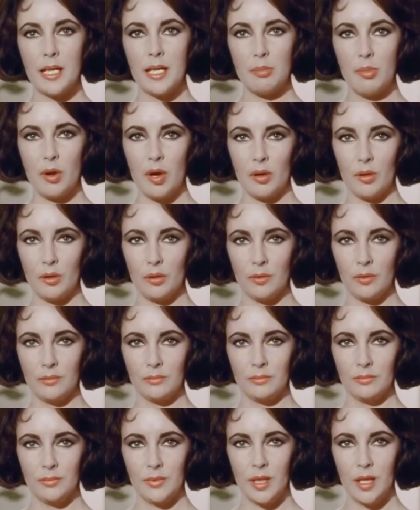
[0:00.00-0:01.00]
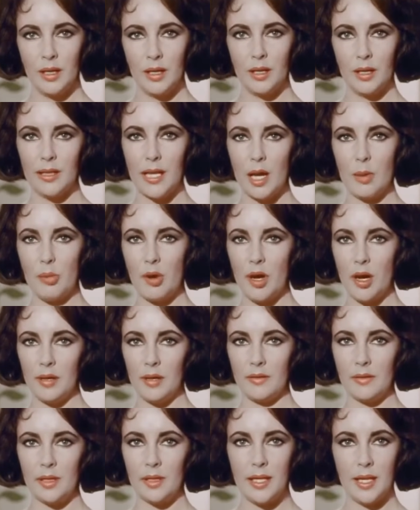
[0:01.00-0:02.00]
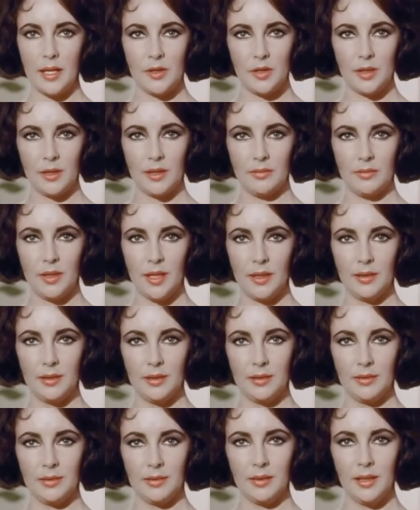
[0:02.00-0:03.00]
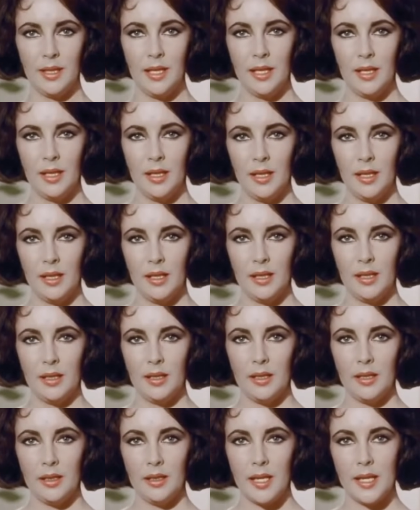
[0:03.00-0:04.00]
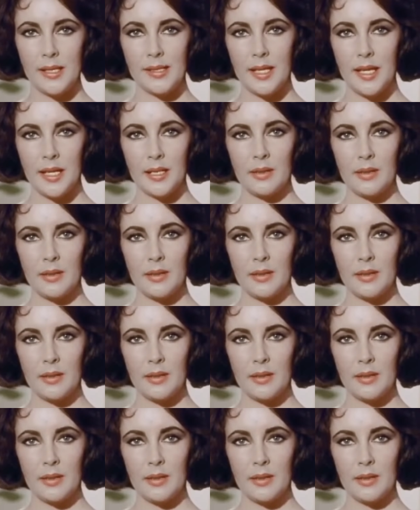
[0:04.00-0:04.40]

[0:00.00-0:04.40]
Despite the constant focus on her marriages and relationships, Taylor